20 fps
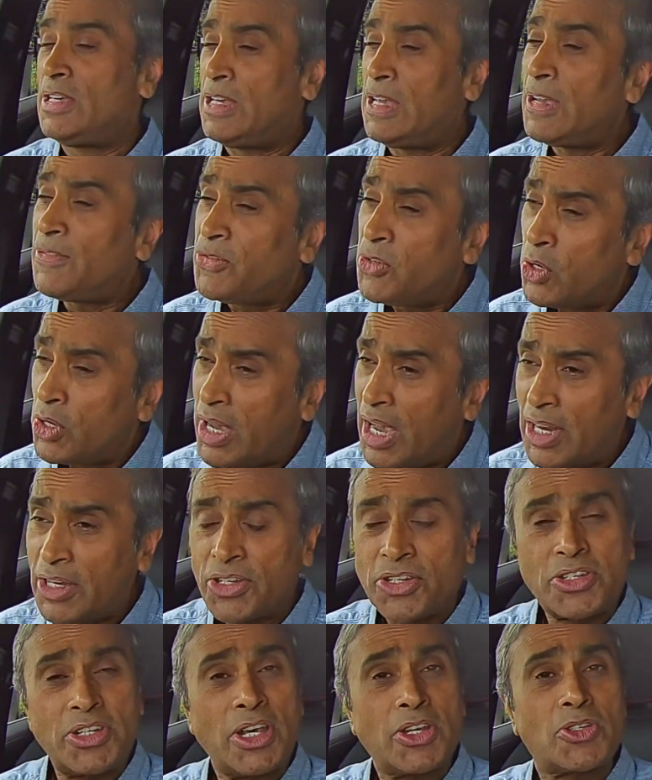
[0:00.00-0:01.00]
if you
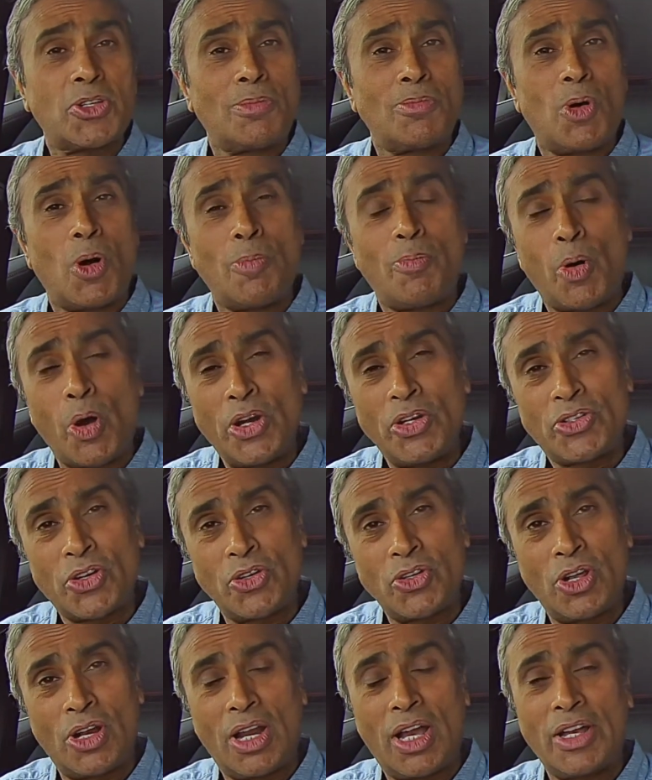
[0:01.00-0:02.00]
get six or more points on your